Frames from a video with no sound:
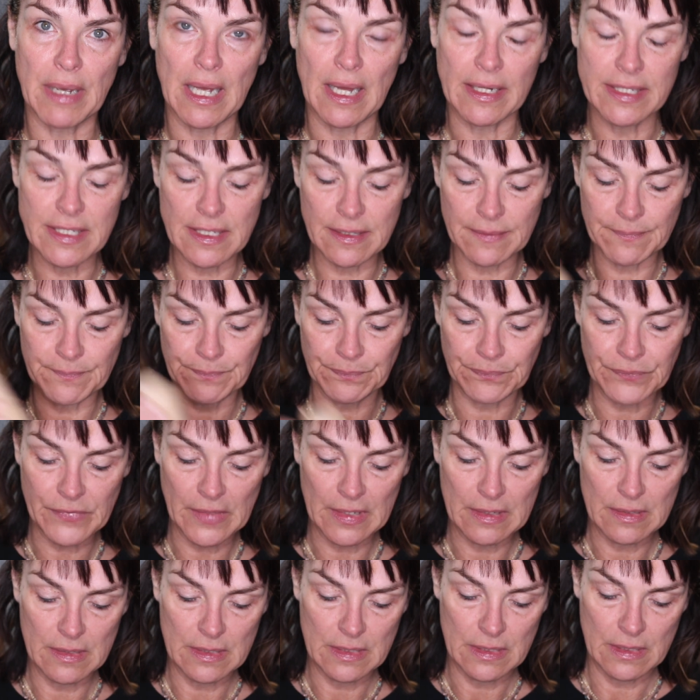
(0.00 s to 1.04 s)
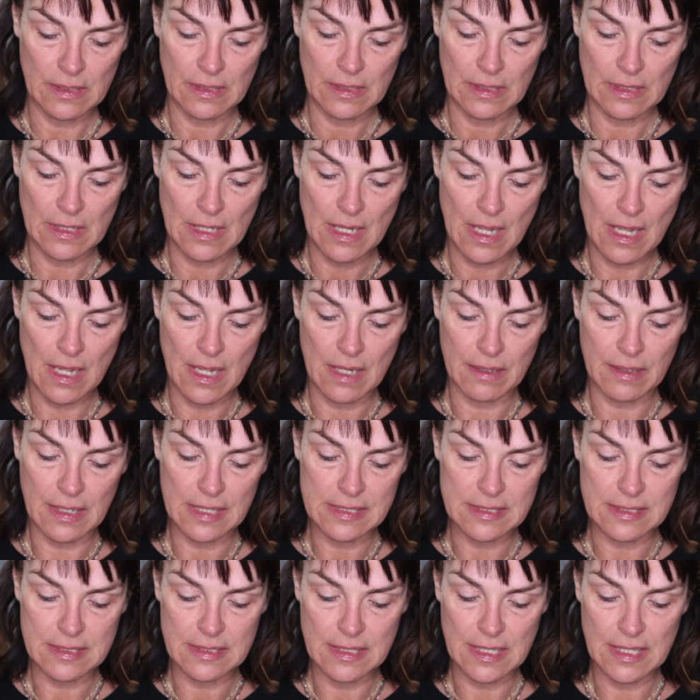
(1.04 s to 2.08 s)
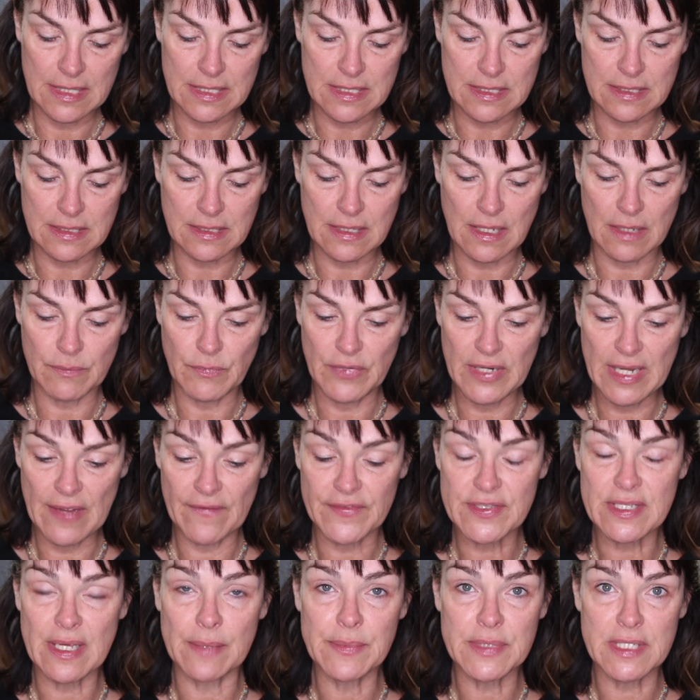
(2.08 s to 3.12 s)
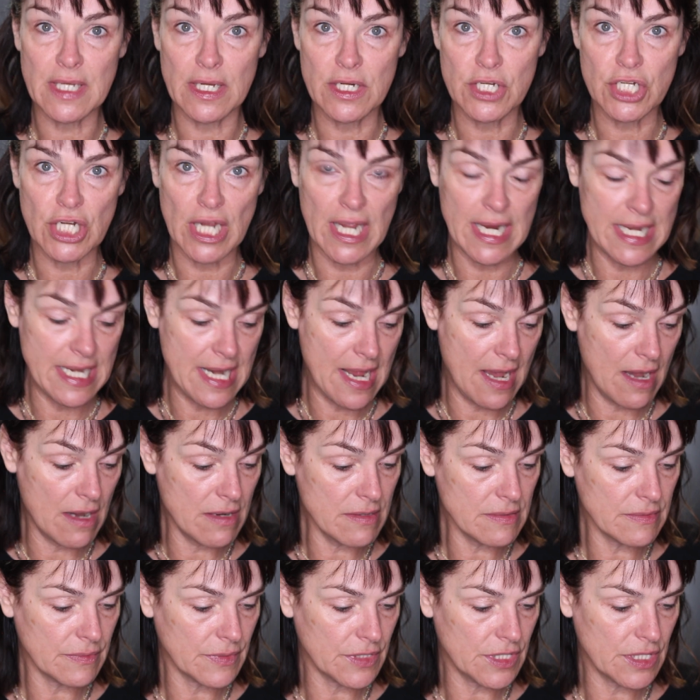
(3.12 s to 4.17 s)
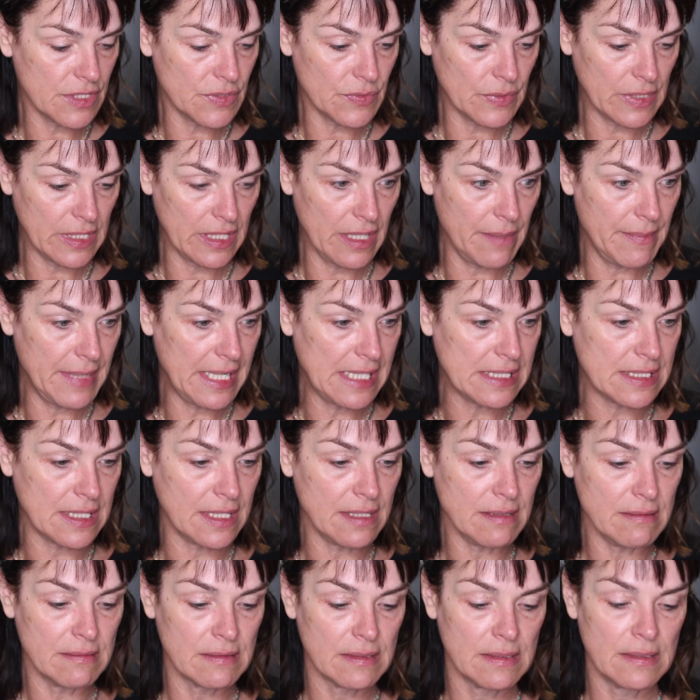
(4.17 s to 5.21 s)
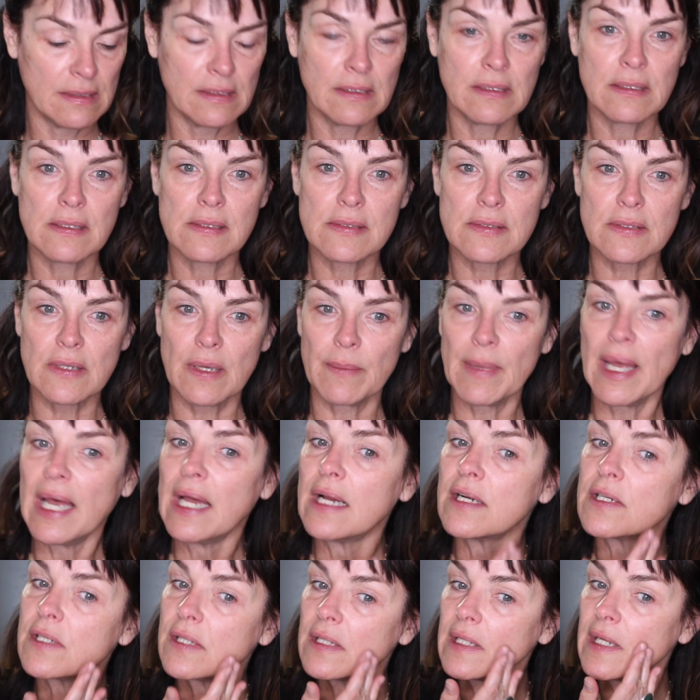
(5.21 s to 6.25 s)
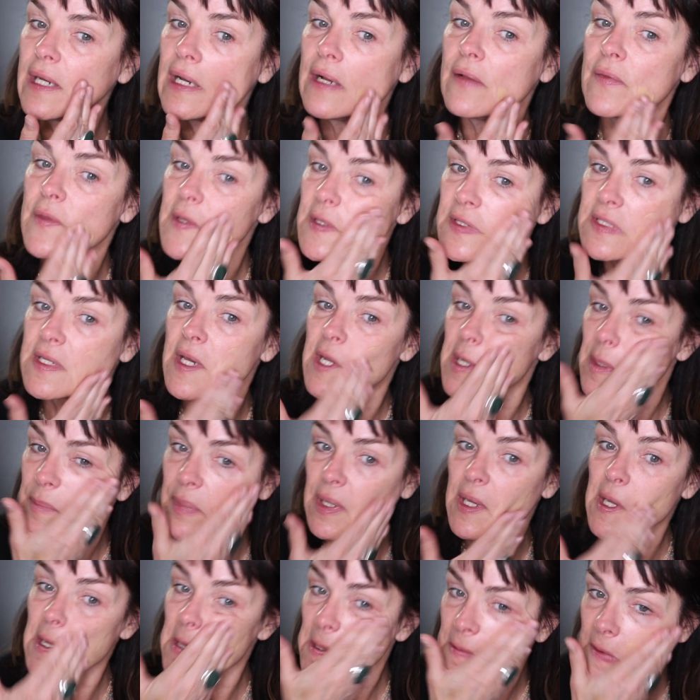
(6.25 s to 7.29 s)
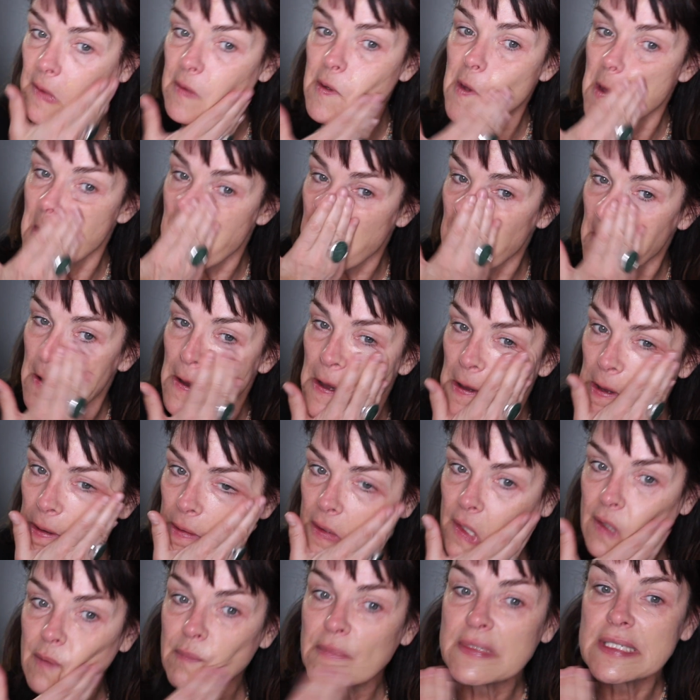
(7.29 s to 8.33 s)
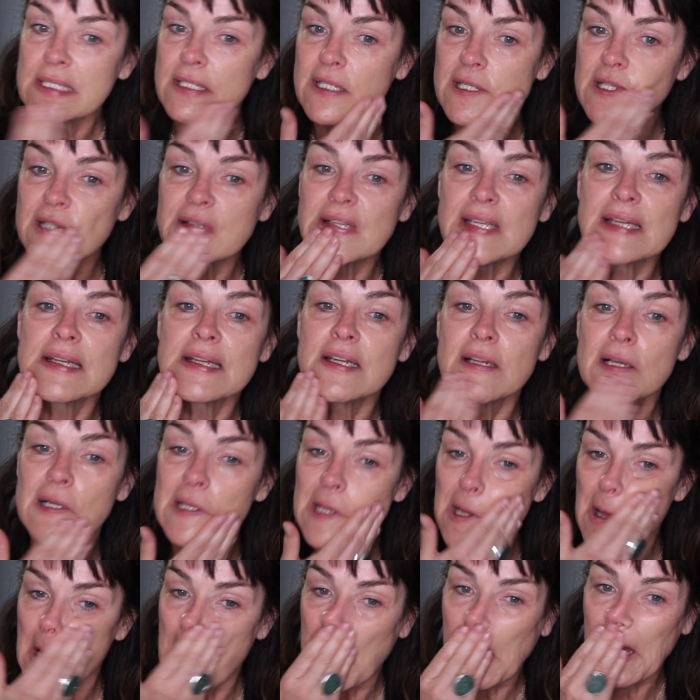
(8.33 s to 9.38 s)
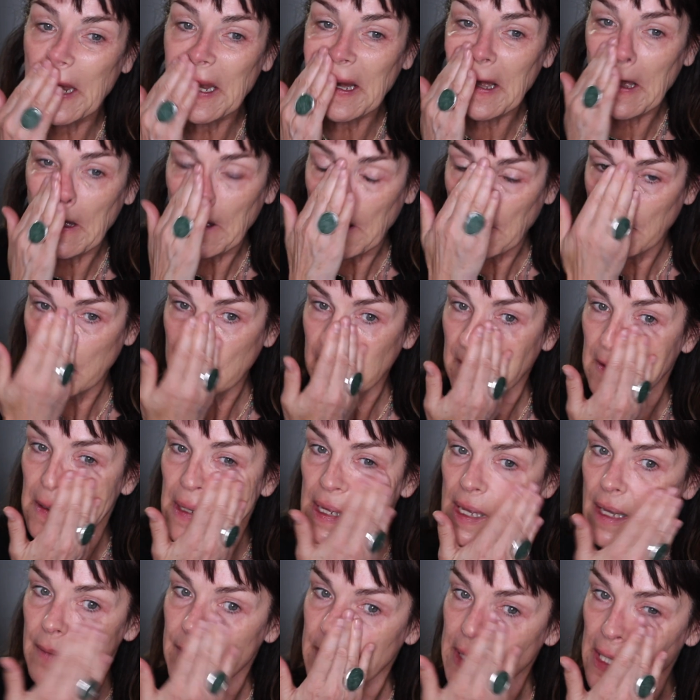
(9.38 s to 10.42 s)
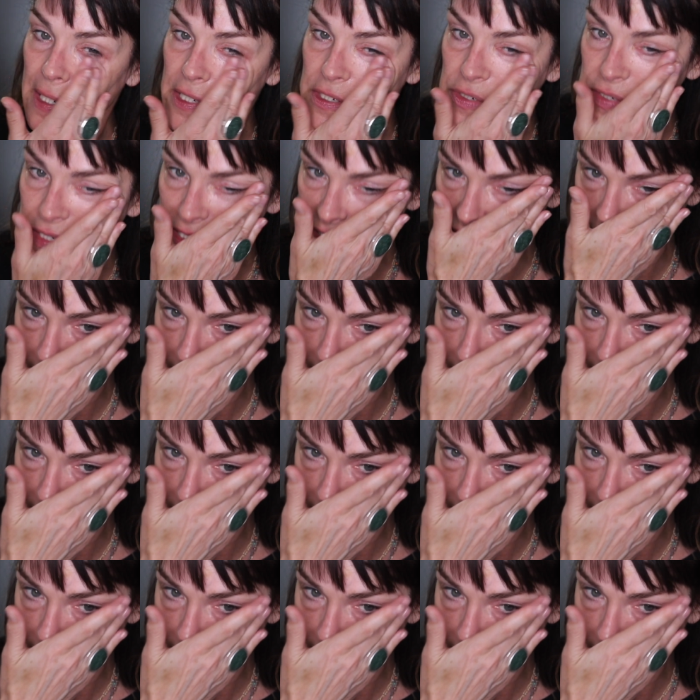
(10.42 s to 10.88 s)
and Body because uh, it's got, we have some sunshine now, which is really amazing. So I'm actually out in the sun a bit. My skin's getting a little color. I mean, I use